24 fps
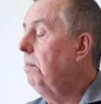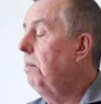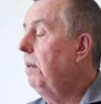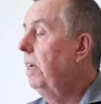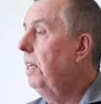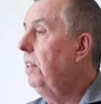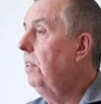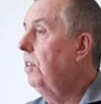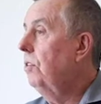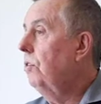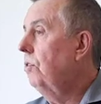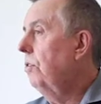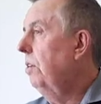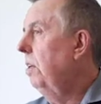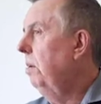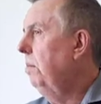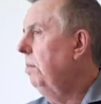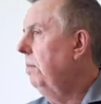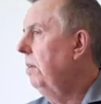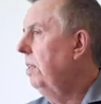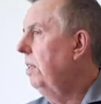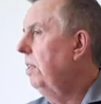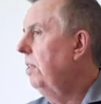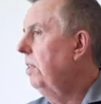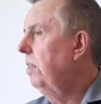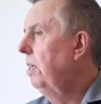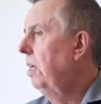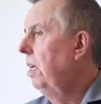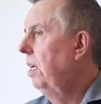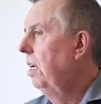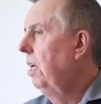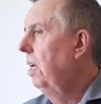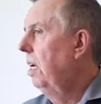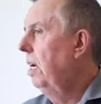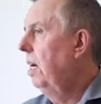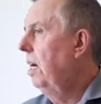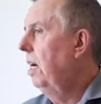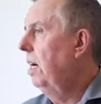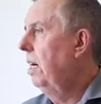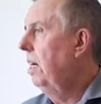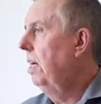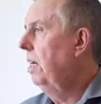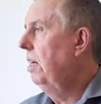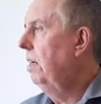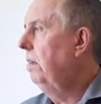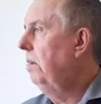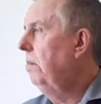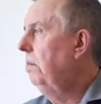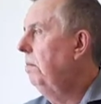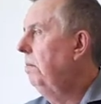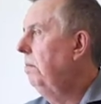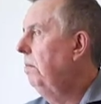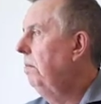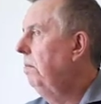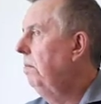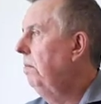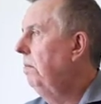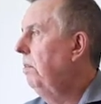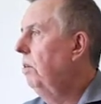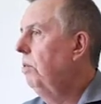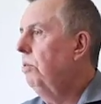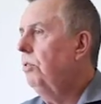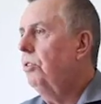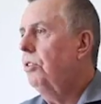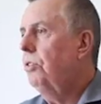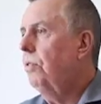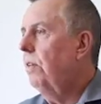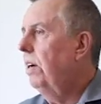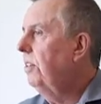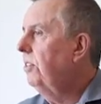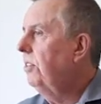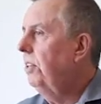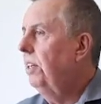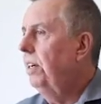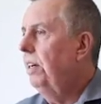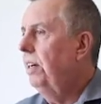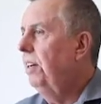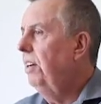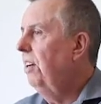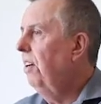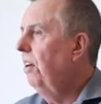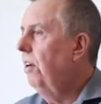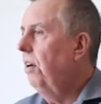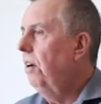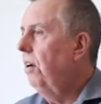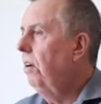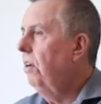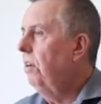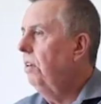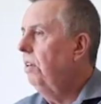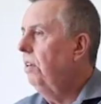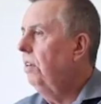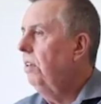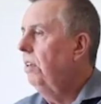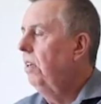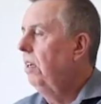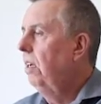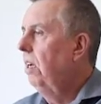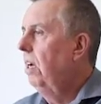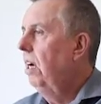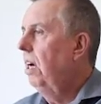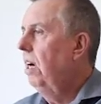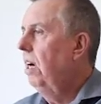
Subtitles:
made the treatment no stress in it at all.